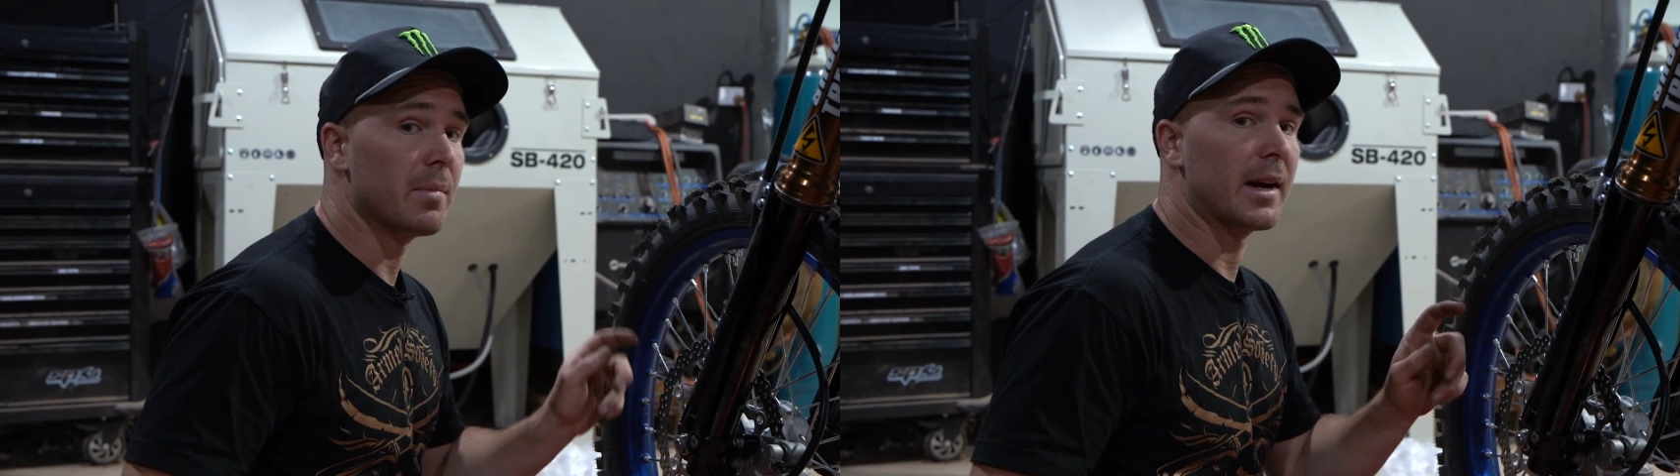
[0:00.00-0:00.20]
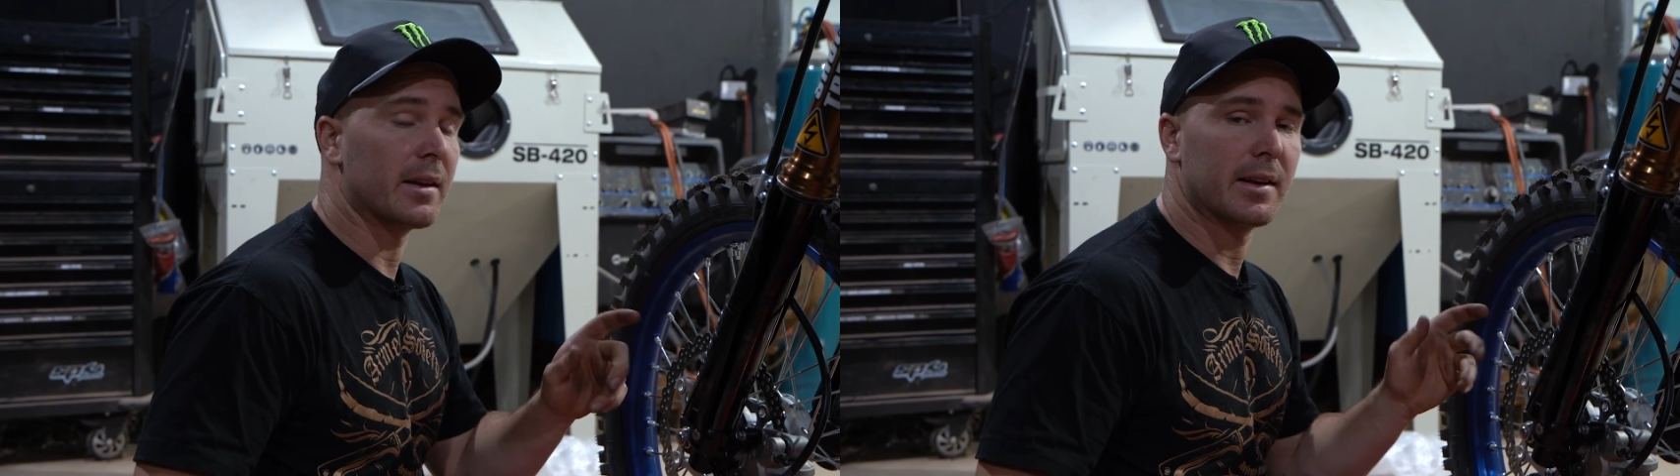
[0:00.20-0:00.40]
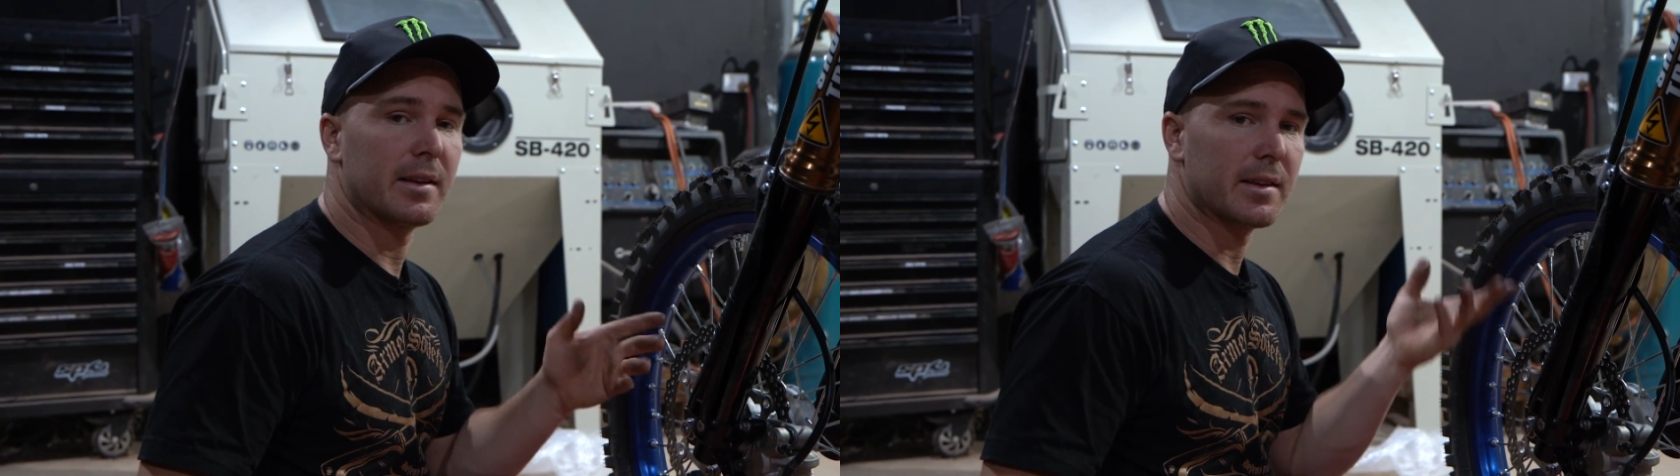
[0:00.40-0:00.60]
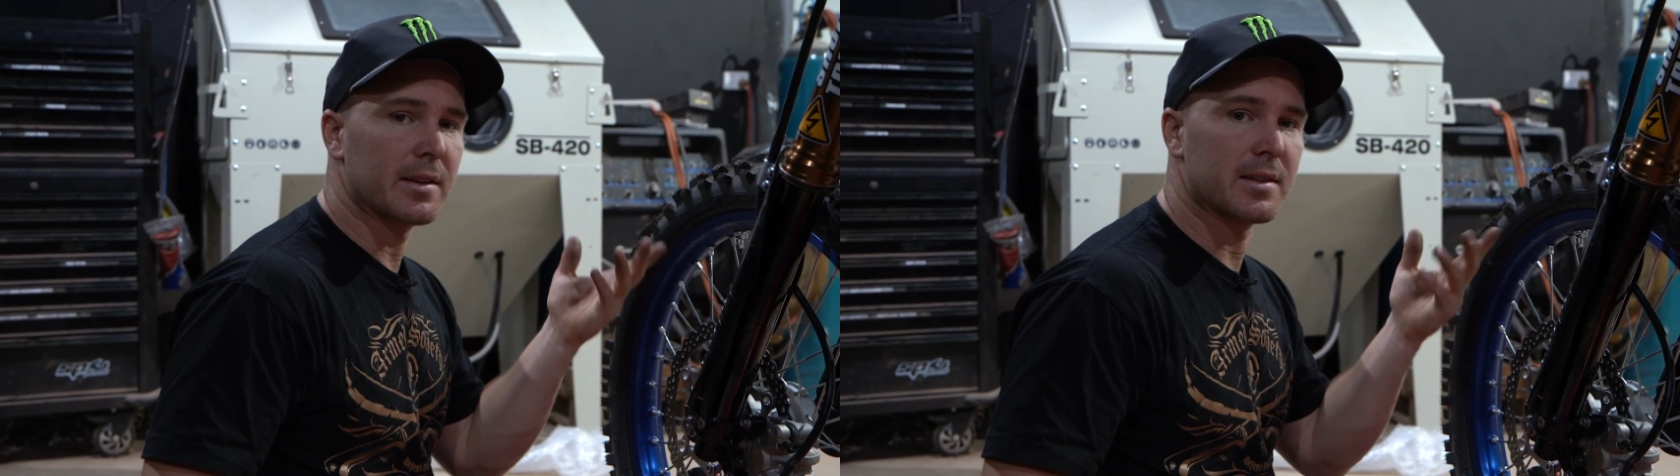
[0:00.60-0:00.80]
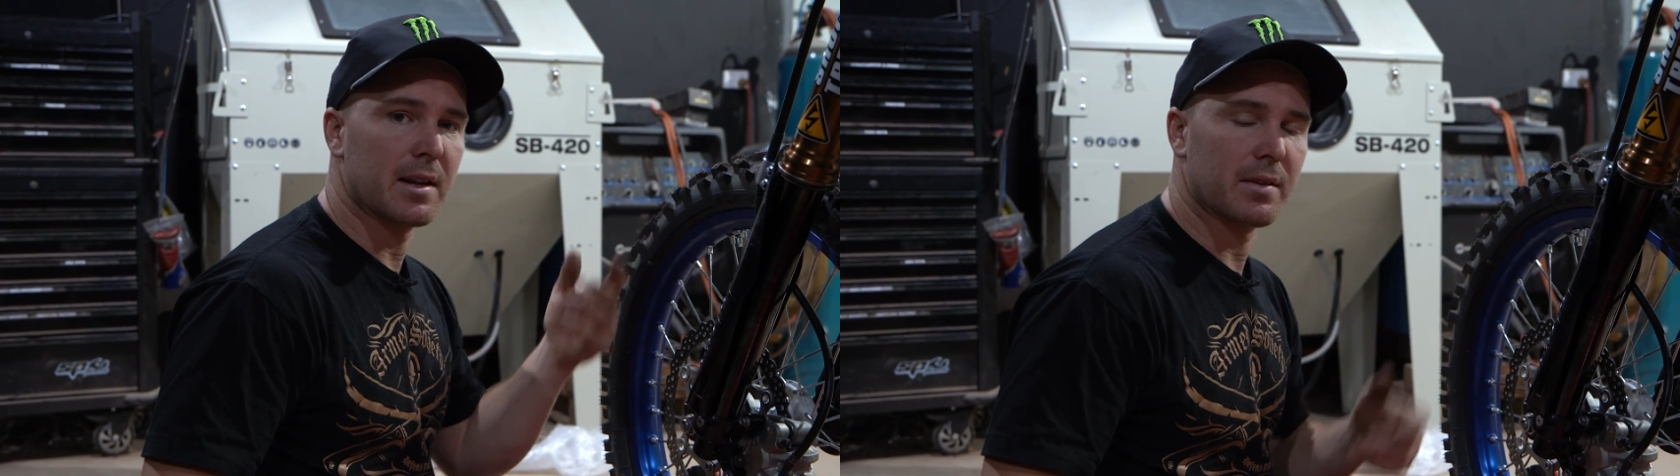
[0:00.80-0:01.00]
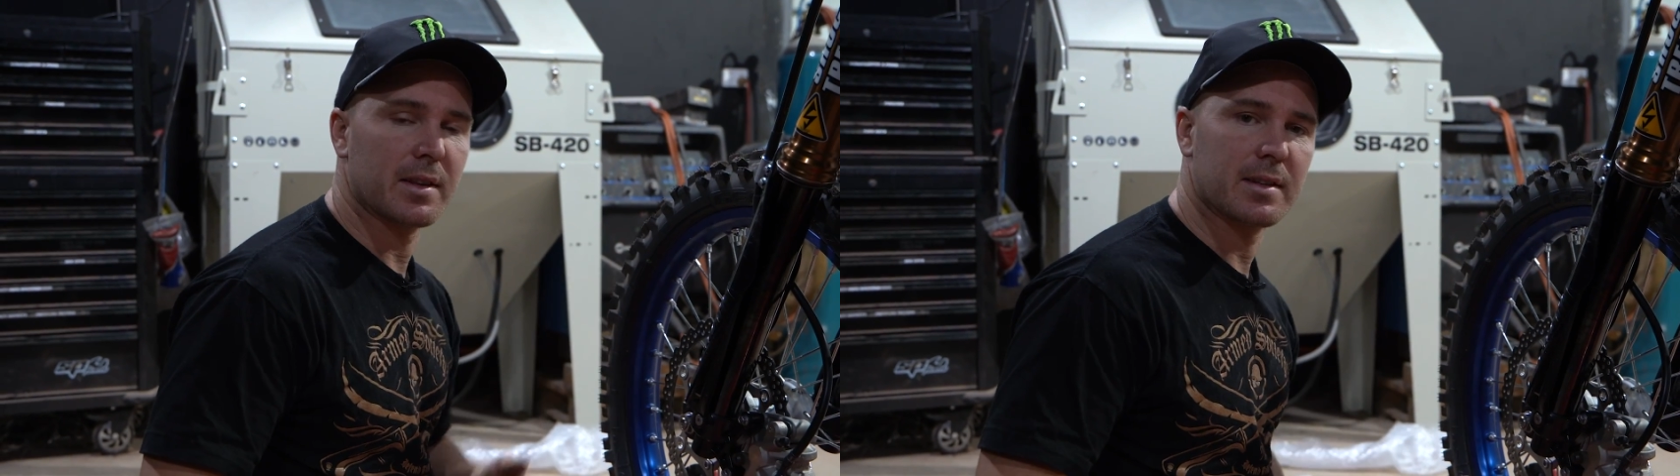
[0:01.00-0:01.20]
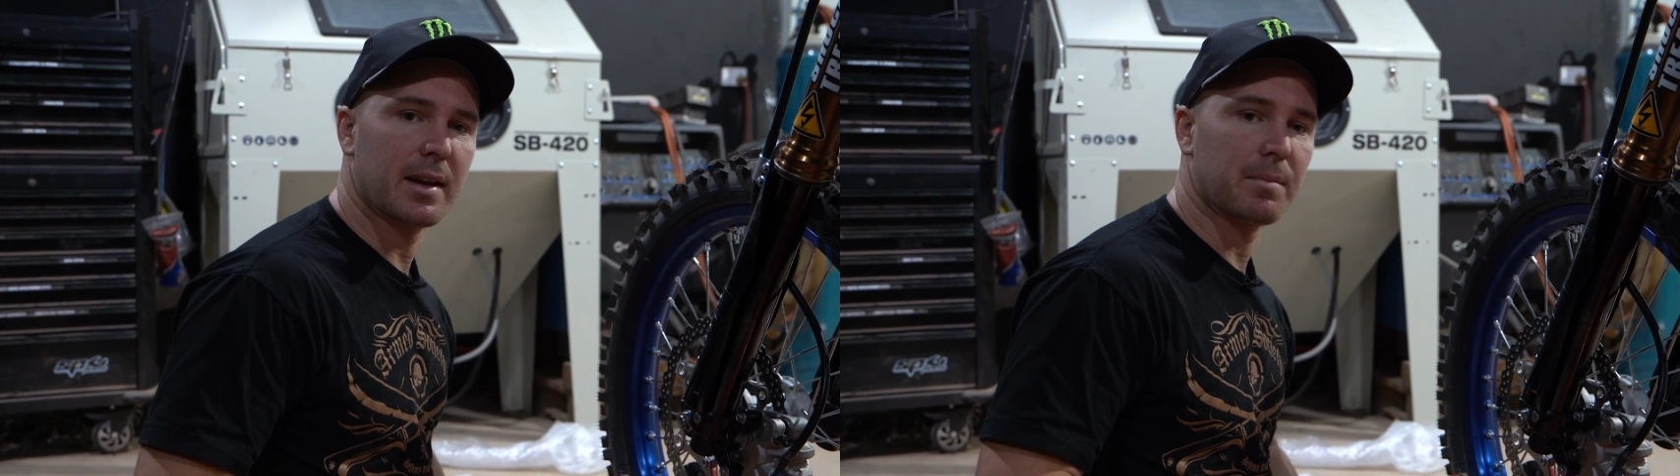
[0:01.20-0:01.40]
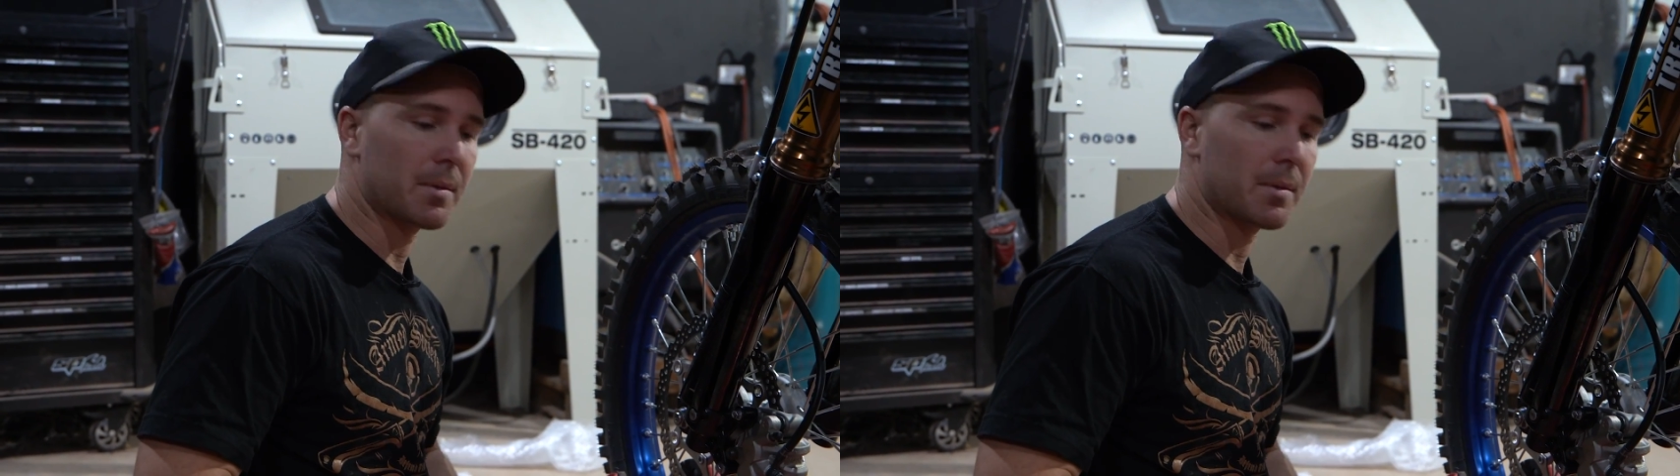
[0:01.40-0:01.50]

brake cleaner, they're just never the same.